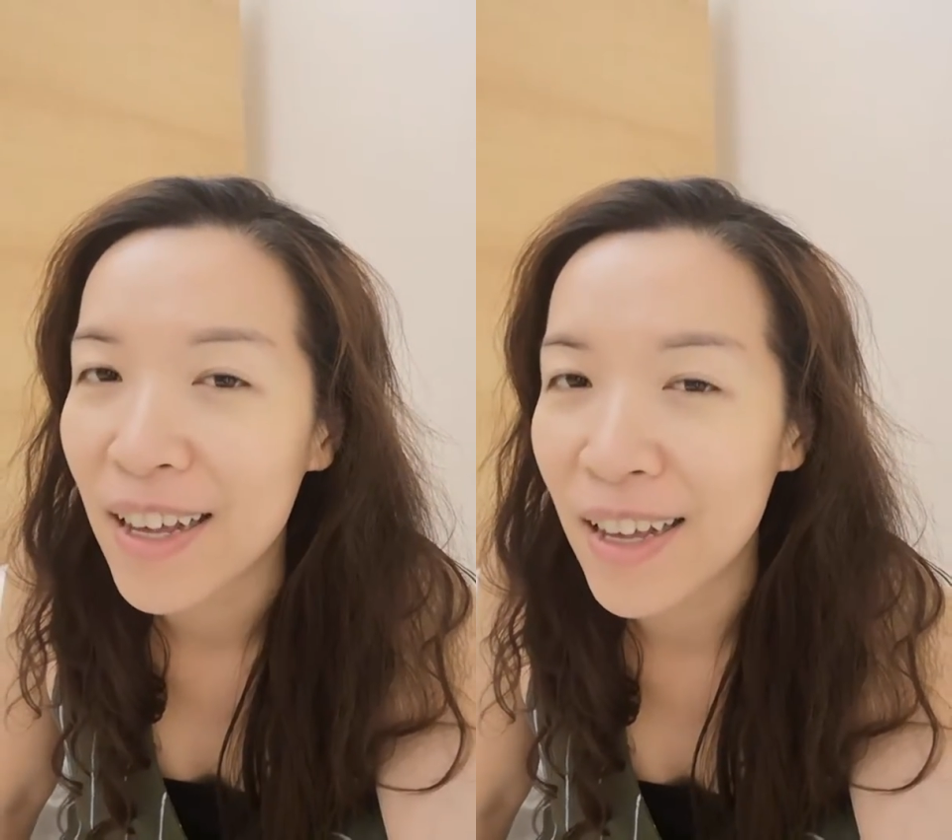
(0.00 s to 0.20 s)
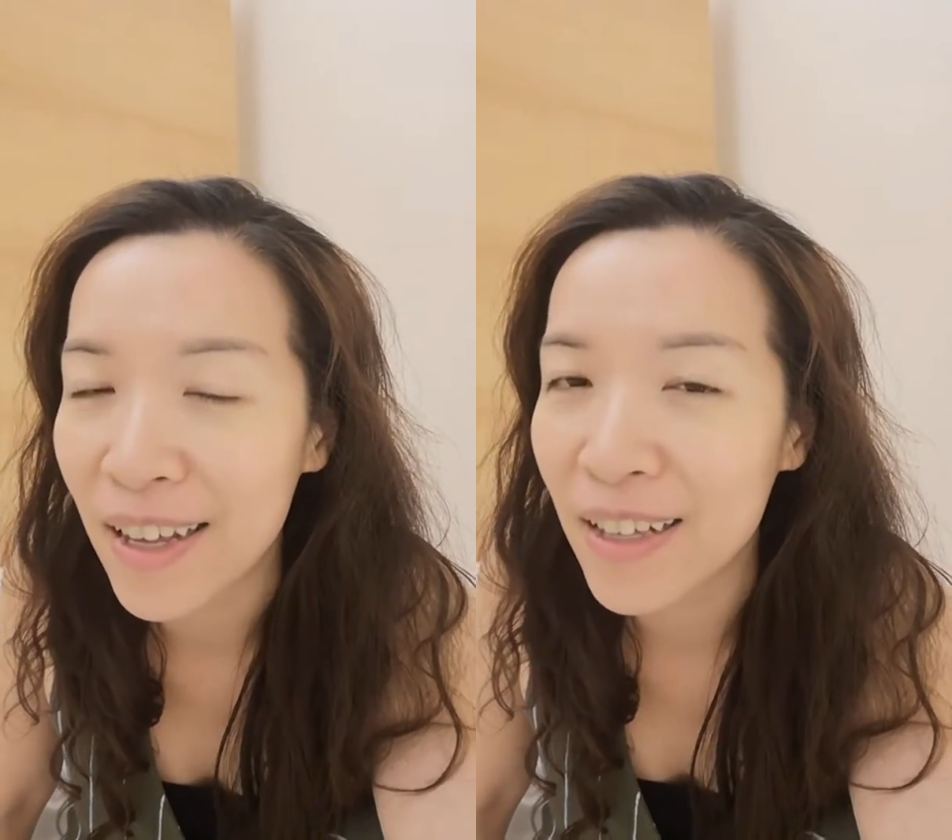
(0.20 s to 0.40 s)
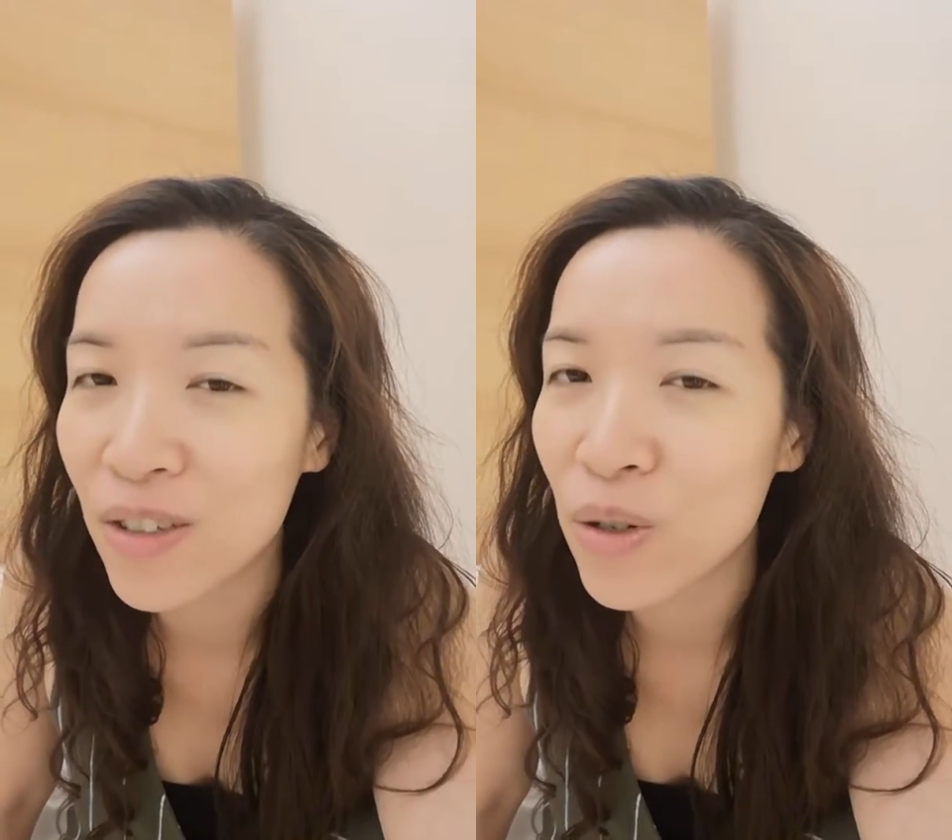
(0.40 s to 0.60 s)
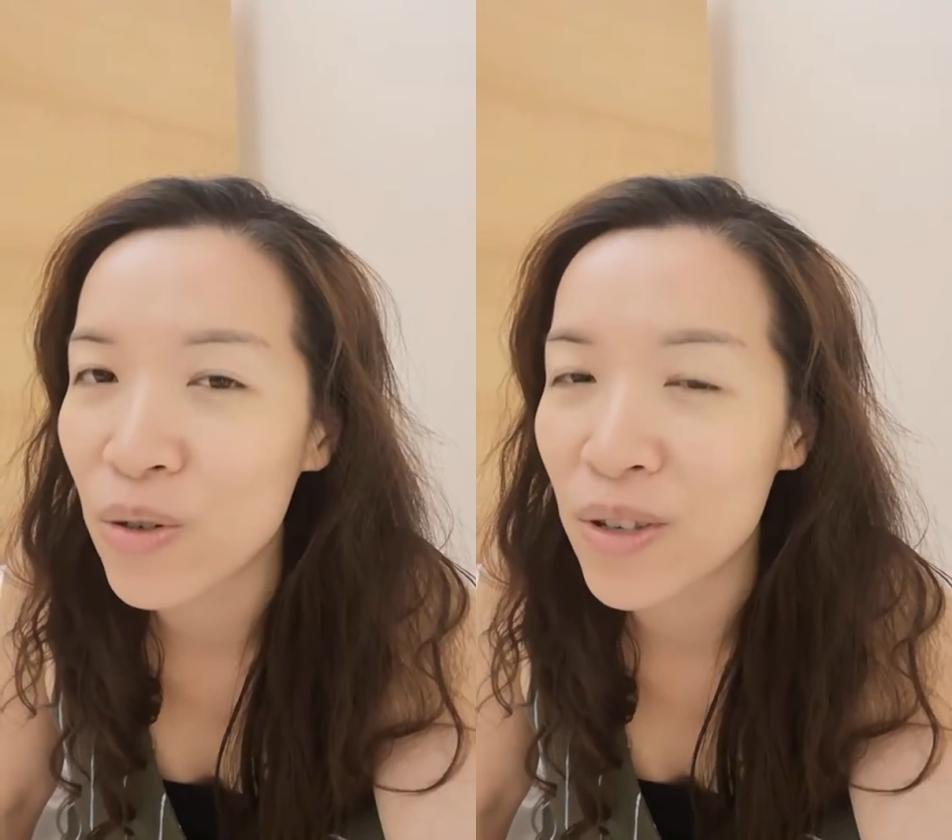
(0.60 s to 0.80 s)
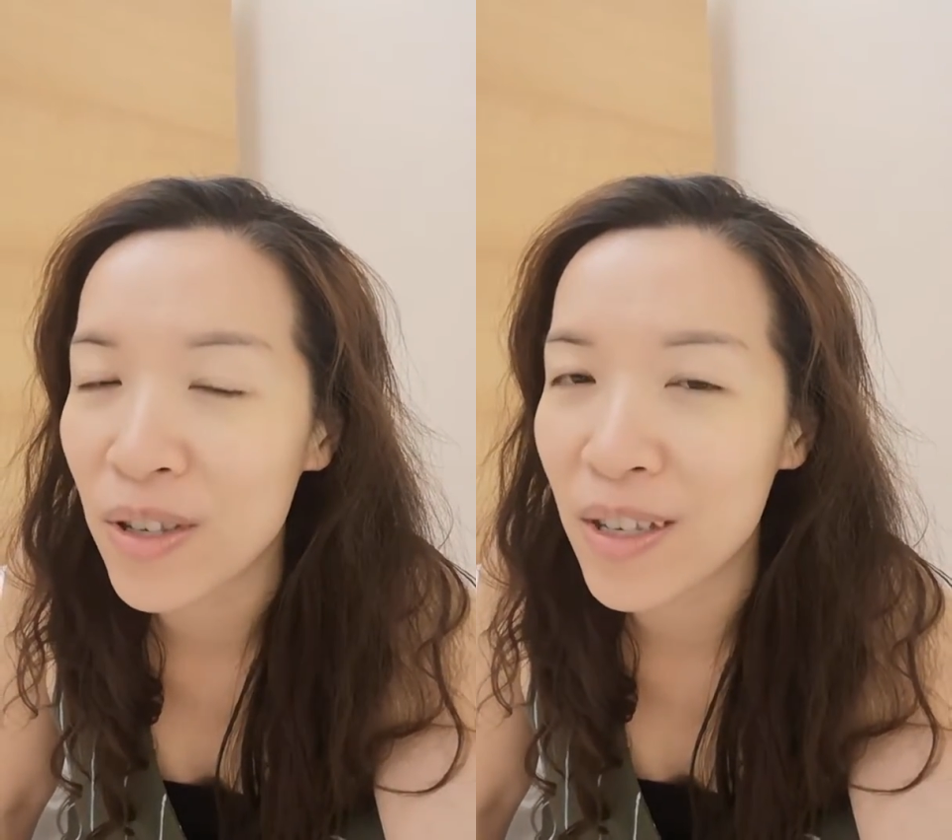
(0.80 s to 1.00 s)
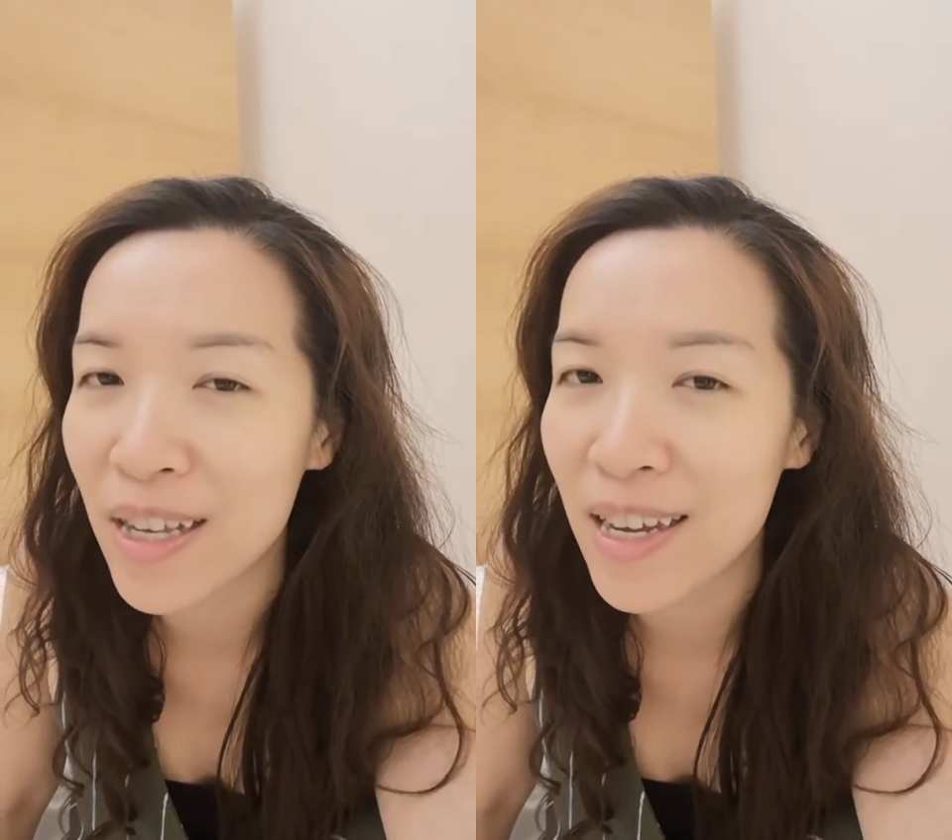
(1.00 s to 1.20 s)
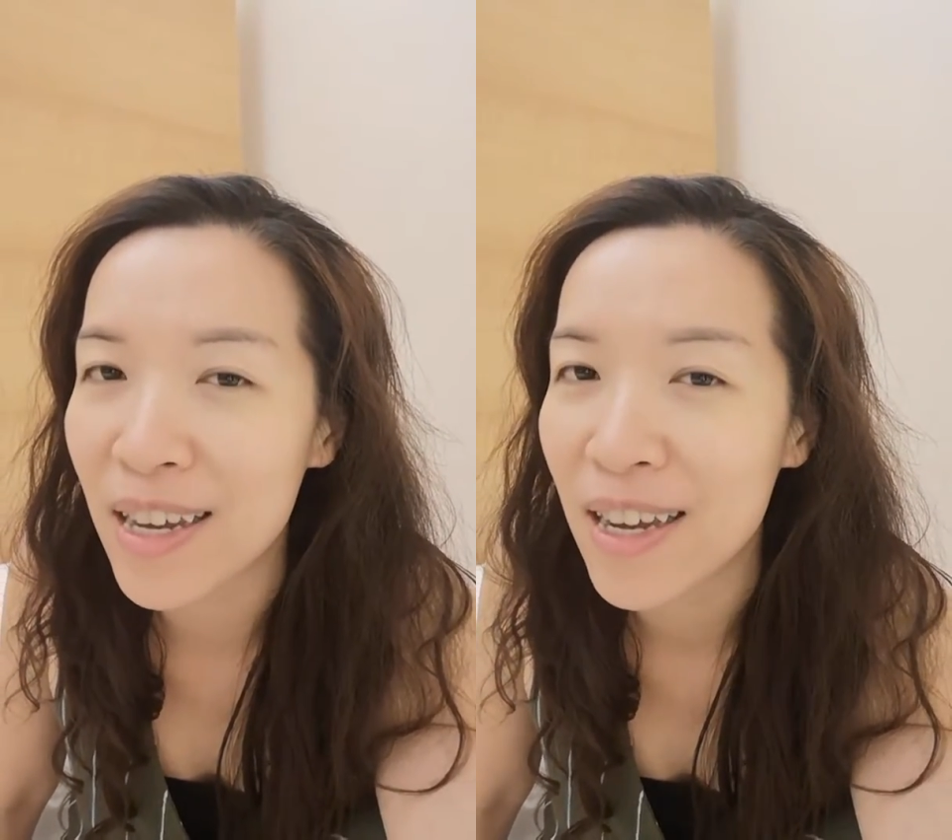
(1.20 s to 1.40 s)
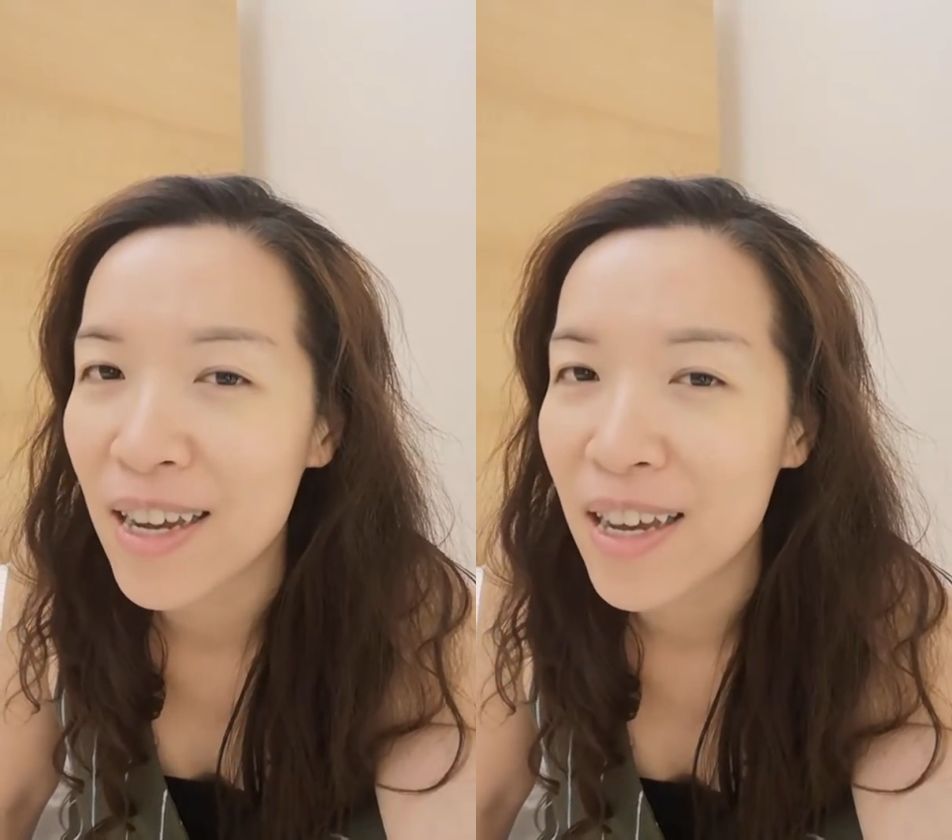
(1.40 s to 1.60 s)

And you'll see